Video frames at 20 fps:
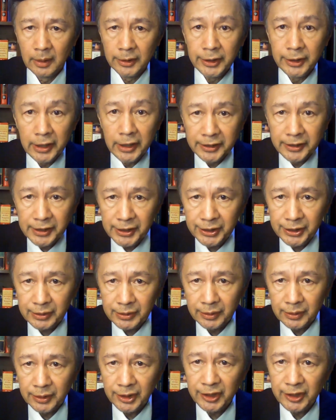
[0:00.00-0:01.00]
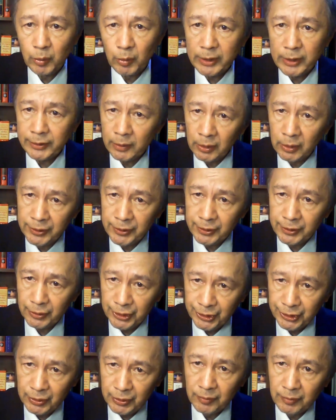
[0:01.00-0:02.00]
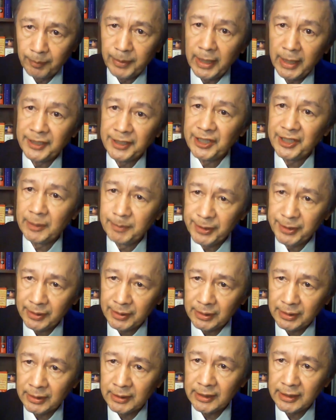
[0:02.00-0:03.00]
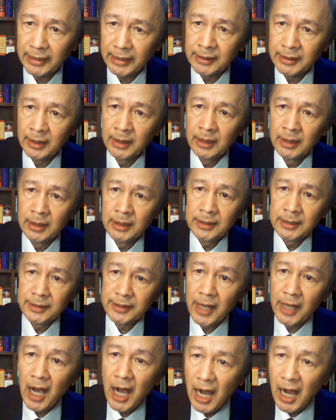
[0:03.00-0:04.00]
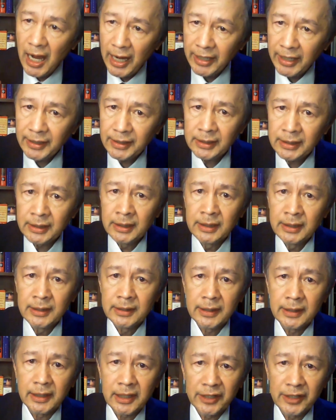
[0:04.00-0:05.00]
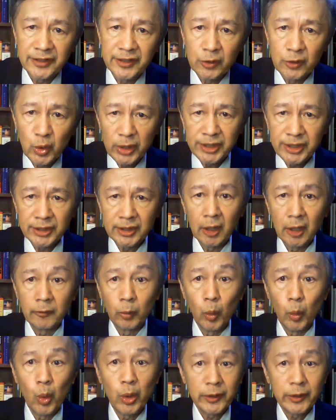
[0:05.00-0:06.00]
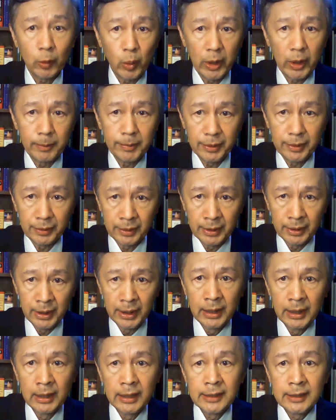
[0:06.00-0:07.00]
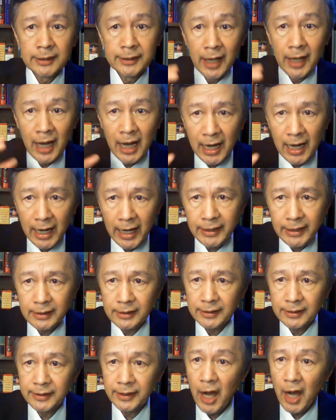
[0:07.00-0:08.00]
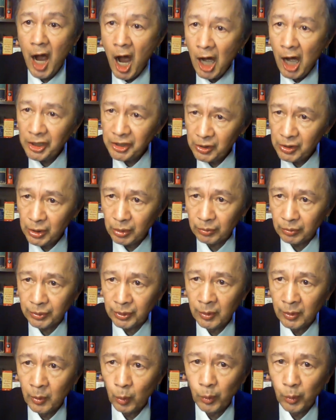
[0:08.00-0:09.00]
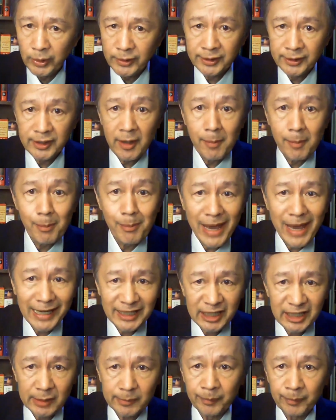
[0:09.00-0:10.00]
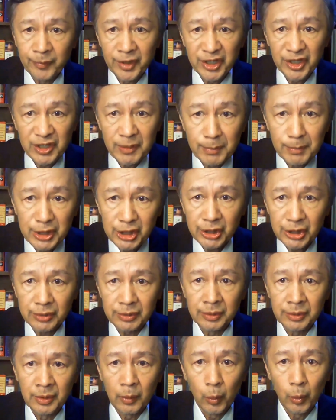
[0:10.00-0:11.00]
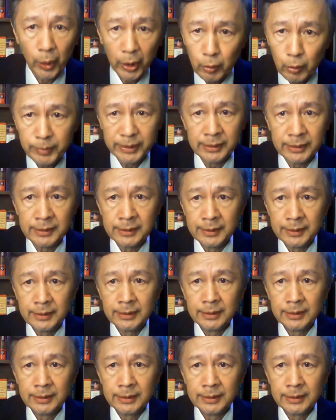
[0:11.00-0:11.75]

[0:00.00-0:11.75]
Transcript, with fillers: In addition, it was also shown by Simpson that the higher the concentration of water vapor, the higher the altitude with the maximum emission will be,